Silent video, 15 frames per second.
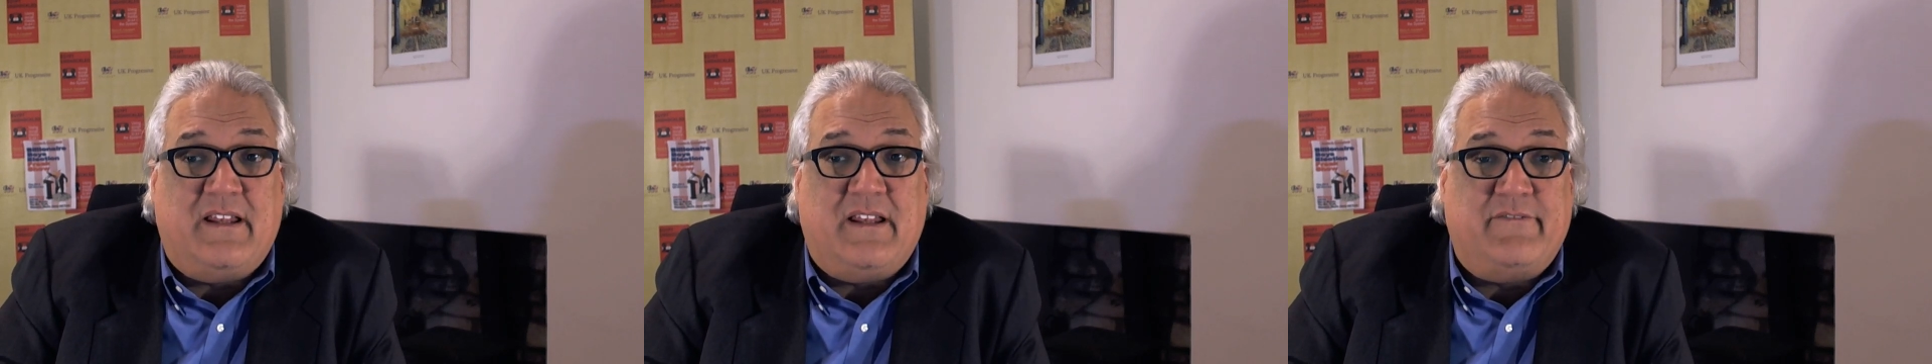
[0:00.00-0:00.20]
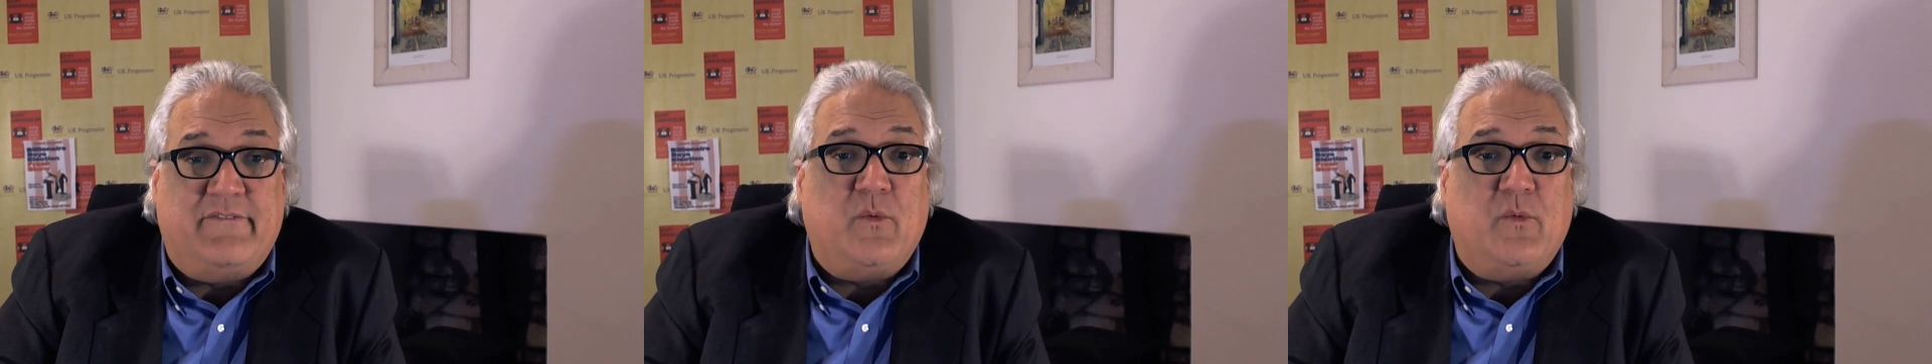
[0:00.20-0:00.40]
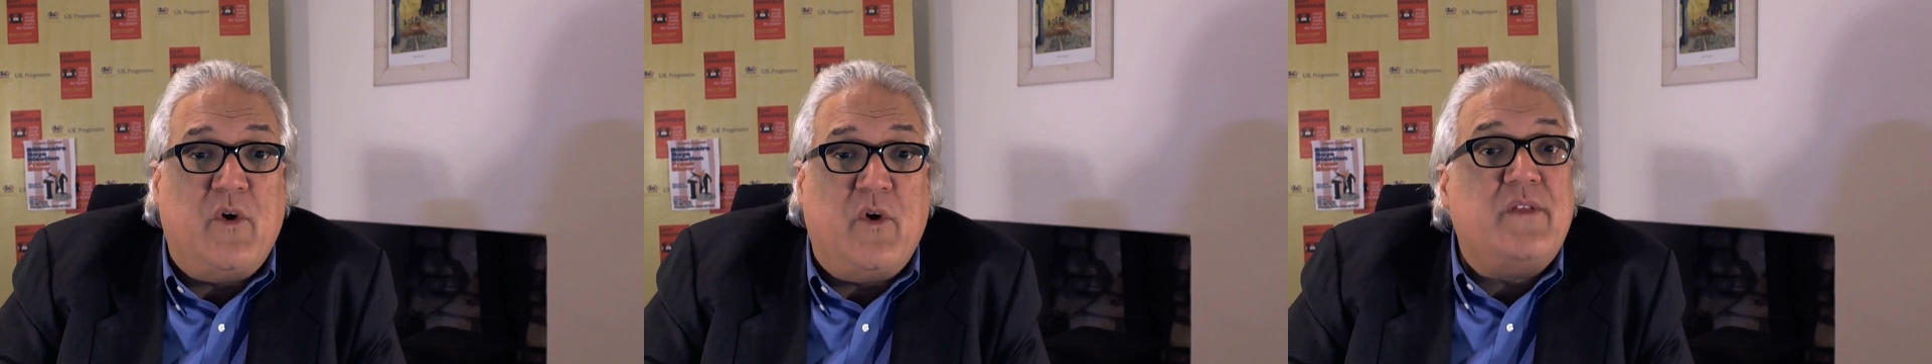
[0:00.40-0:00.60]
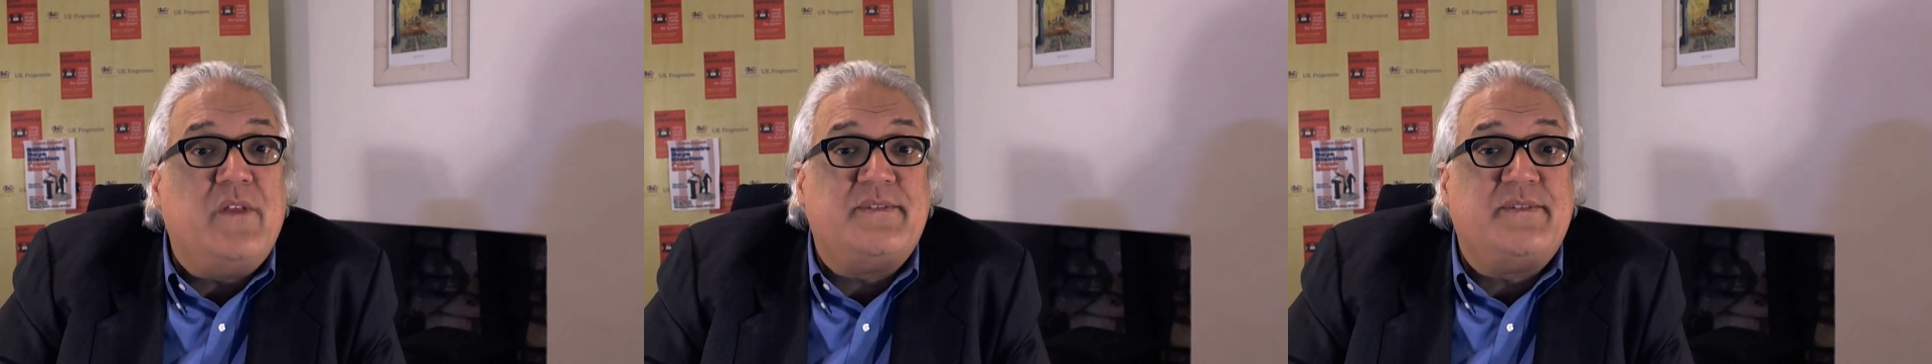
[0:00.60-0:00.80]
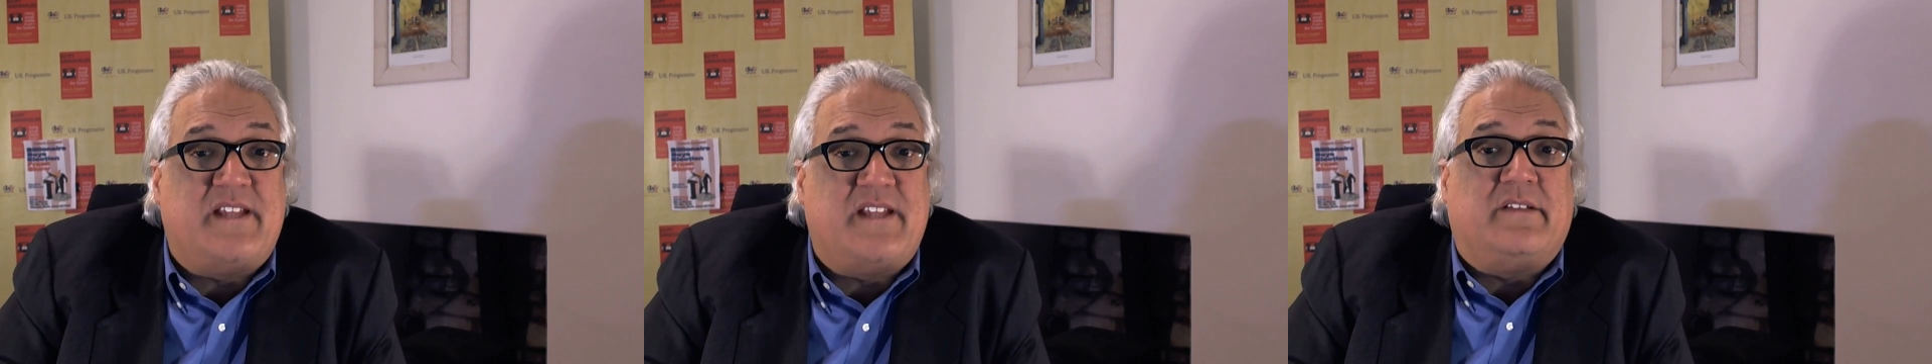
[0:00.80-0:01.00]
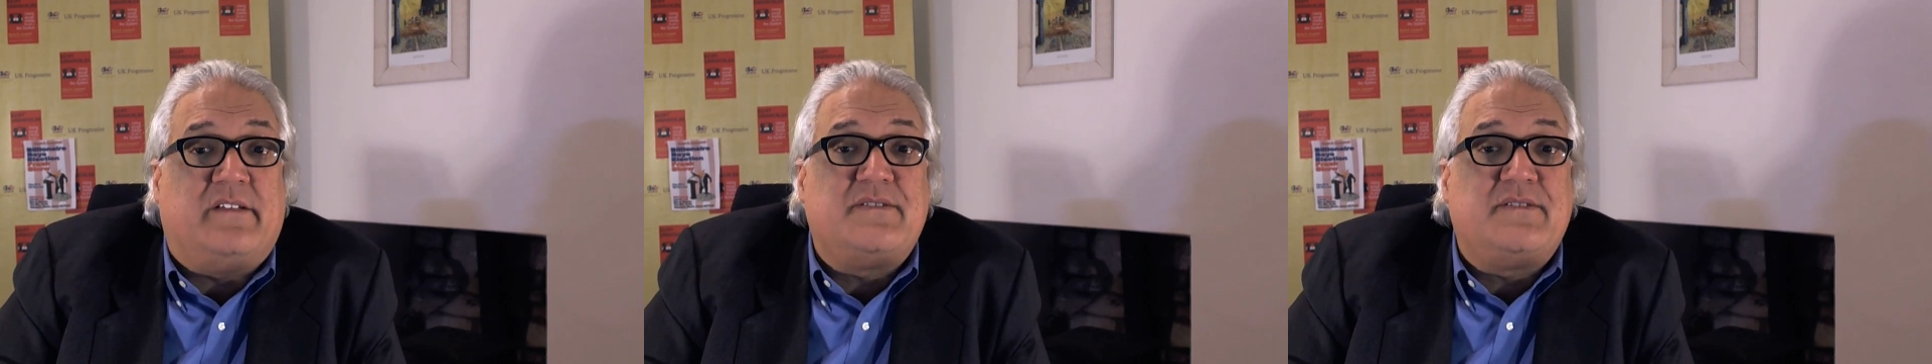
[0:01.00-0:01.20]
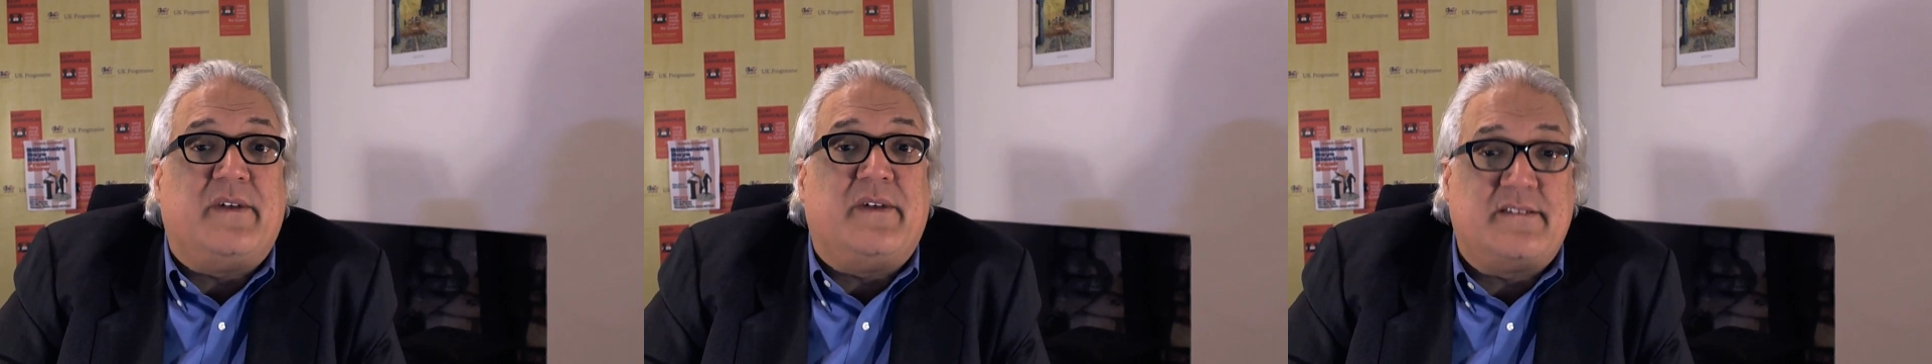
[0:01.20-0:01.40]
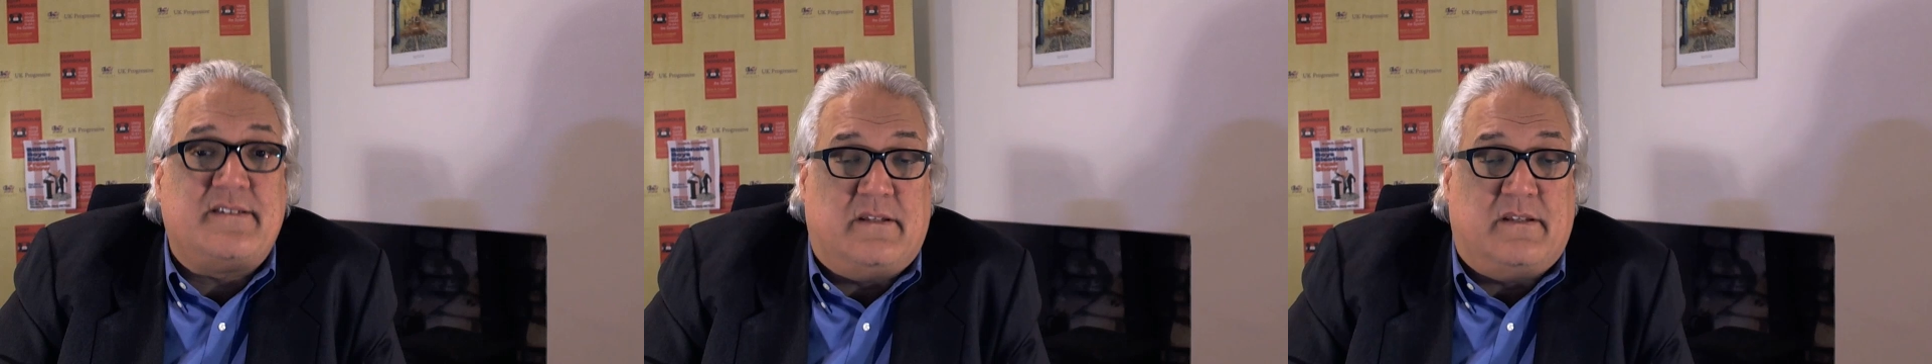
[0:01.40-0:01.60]
11 were themselves
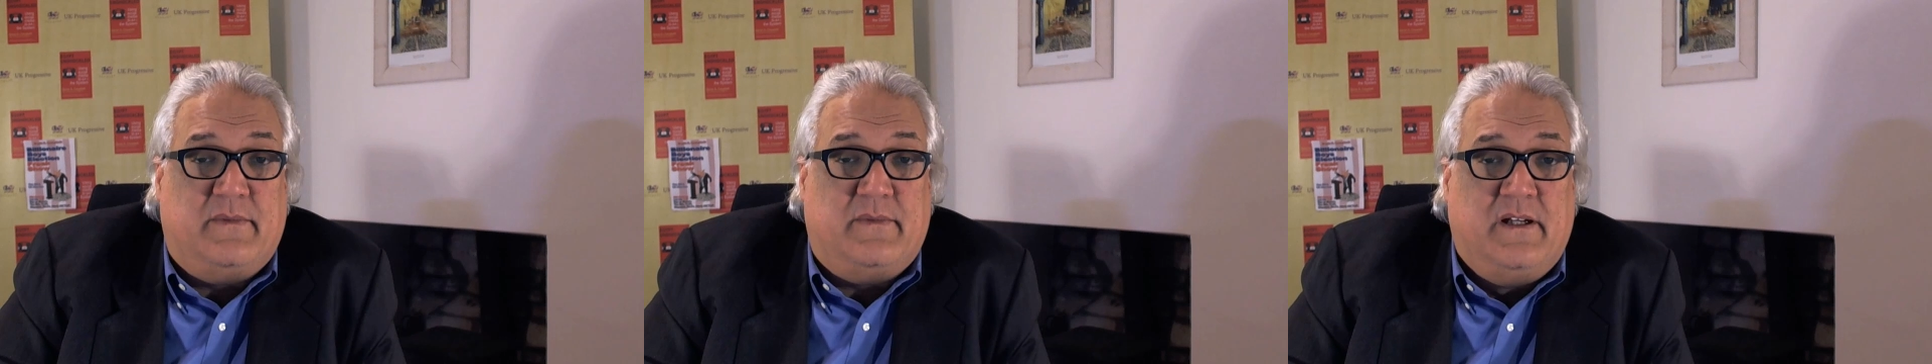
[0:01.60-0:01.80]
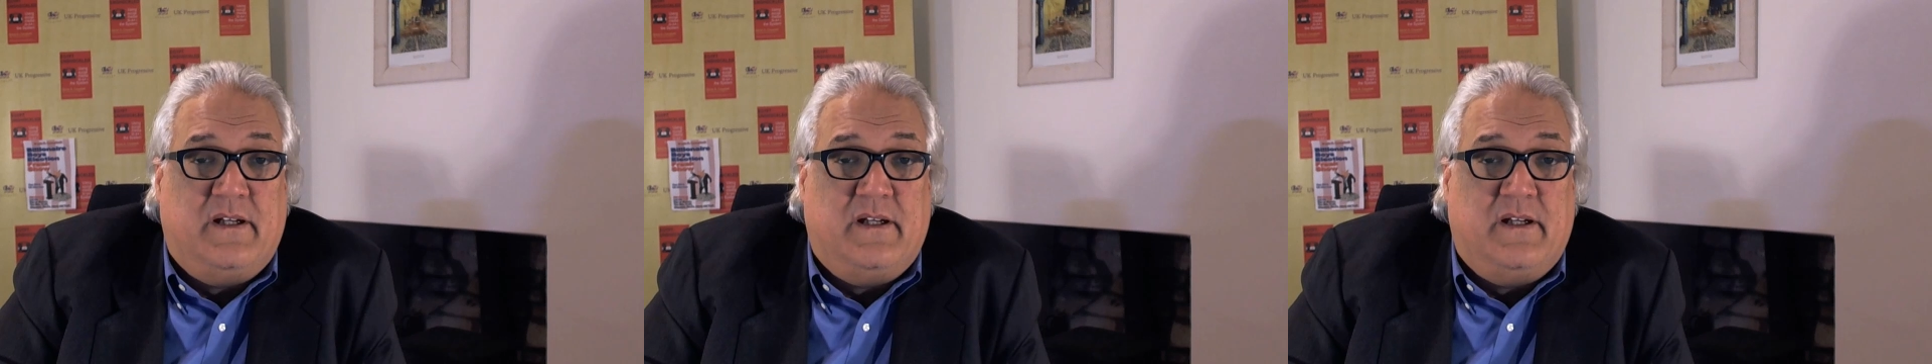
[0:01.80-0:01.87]
Muslim.